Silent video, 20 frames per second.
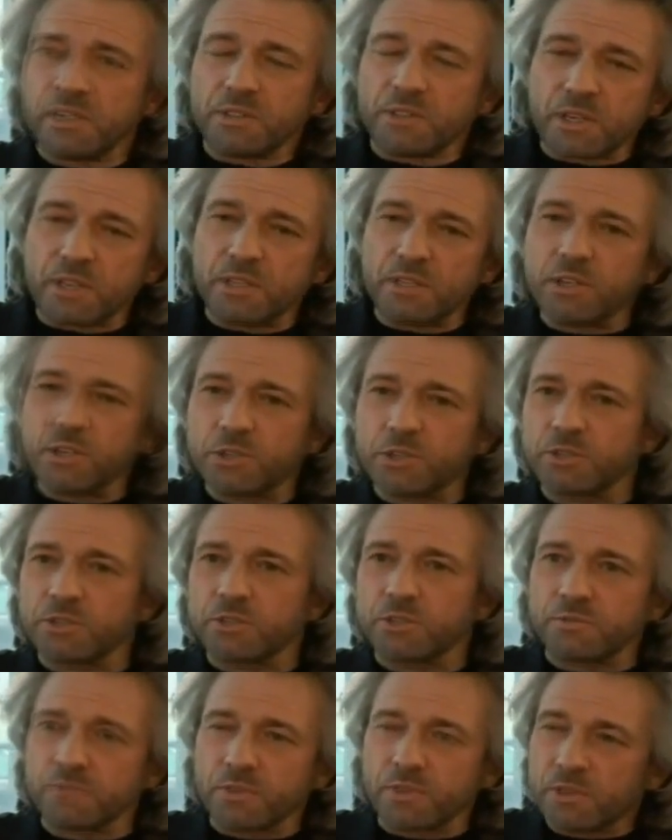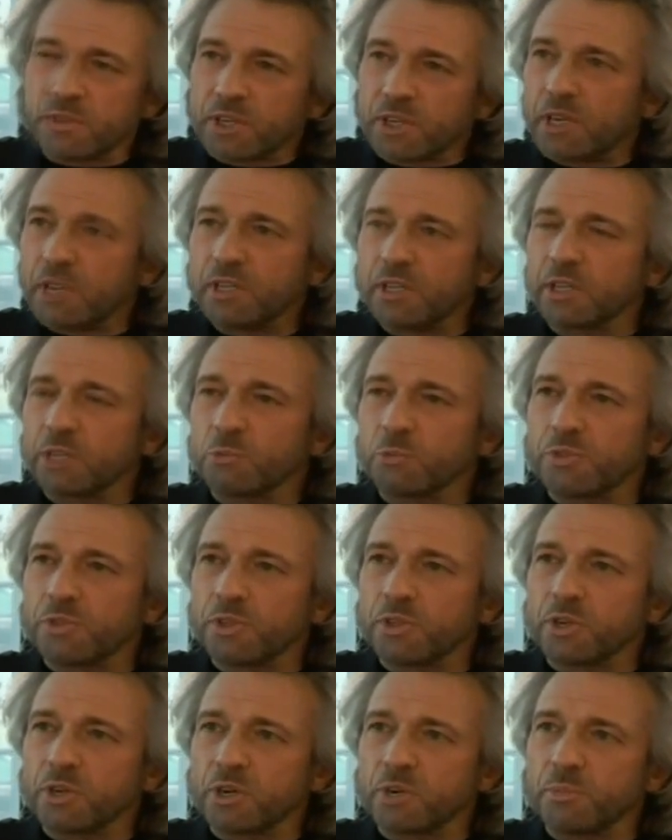the conditions of the, the healing
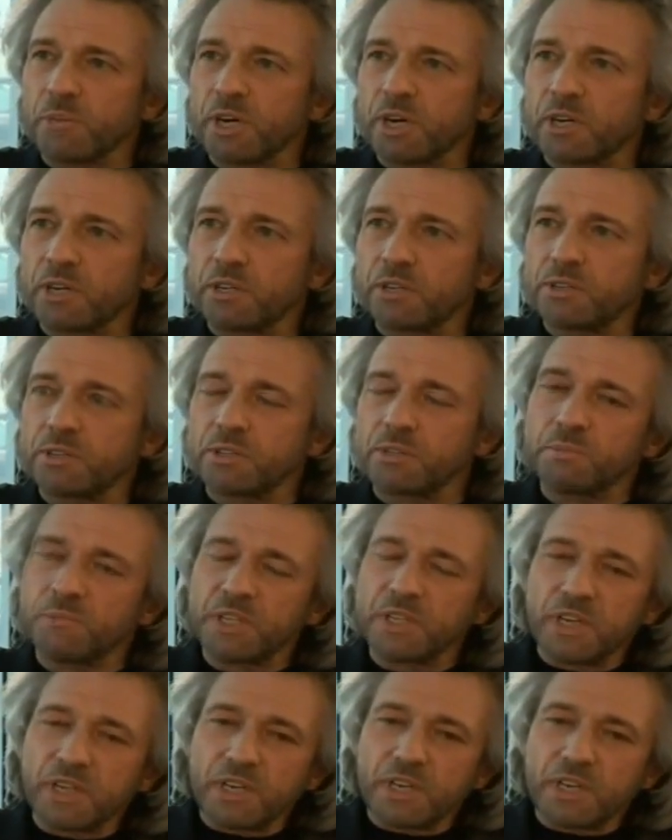within our bodies. And,